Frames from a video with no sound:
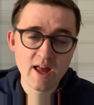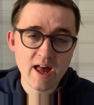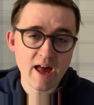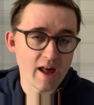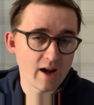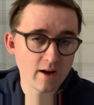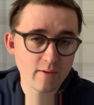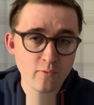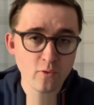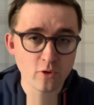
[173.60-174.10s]

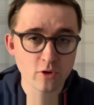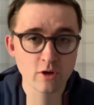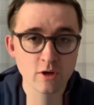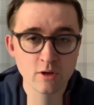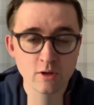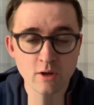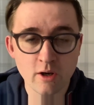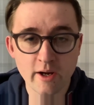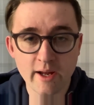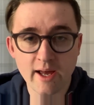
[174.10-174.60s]
and I thought, you
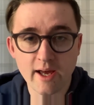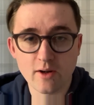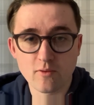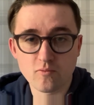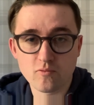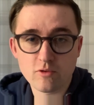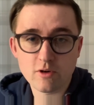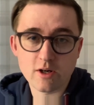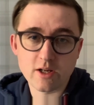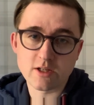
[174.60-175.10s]
know, he
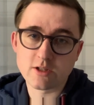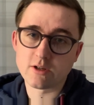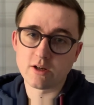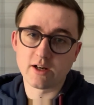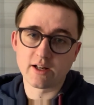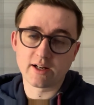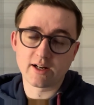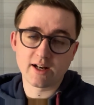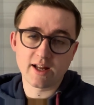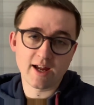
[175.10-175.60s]
had really
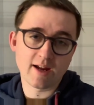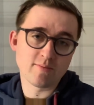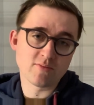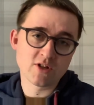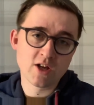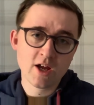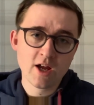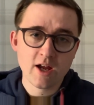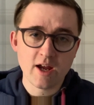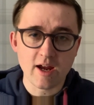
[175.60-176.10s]
solid claims.
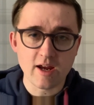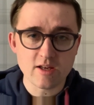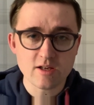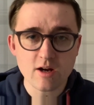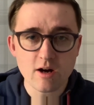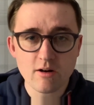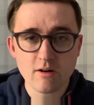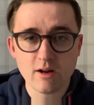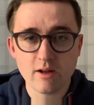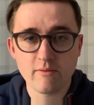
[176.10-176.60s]
He's
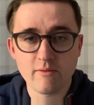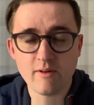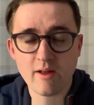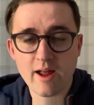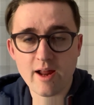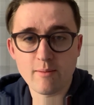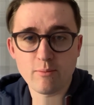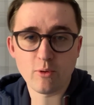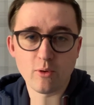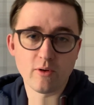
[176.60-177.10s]
currently
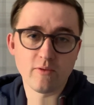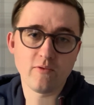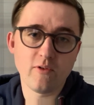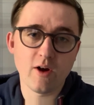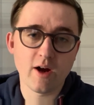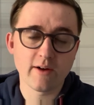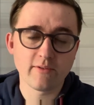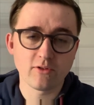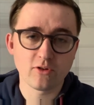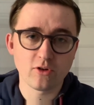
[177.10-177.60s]
available at
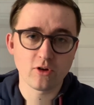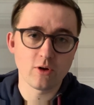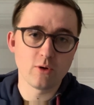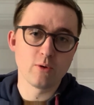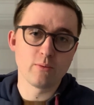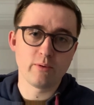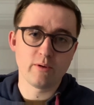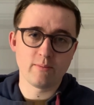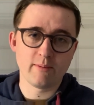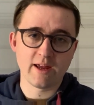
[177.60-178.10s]
5-2
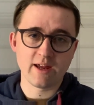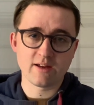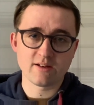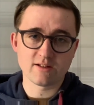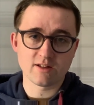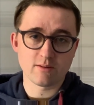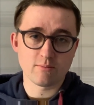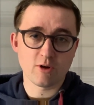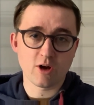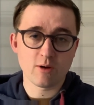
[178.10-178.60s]
with bookmakers
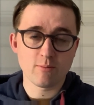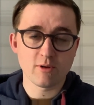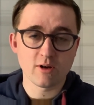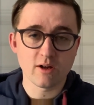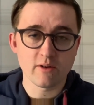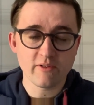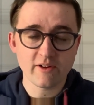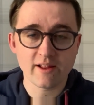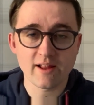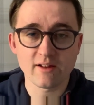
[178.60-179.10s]
at the moment.
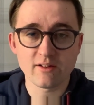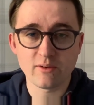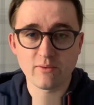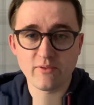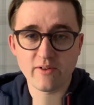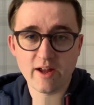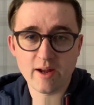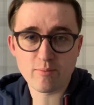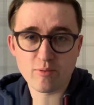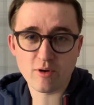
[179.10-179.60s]
I think that's a
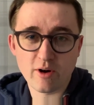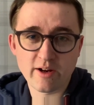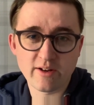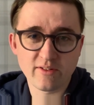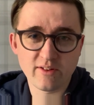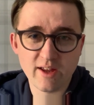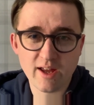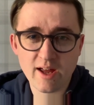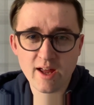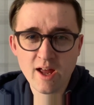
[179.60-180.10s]
fair price
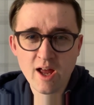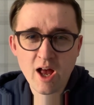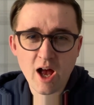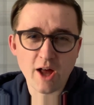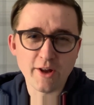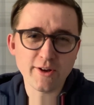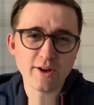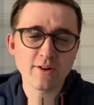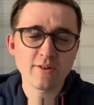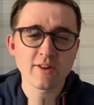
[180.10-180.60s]
there.
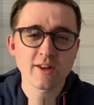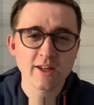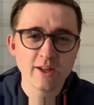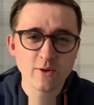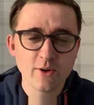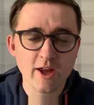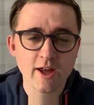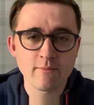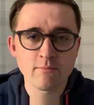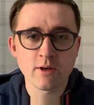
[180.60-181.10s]
I don't think
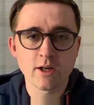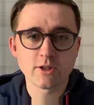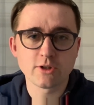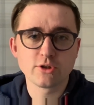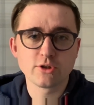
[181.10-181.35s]
he'll get much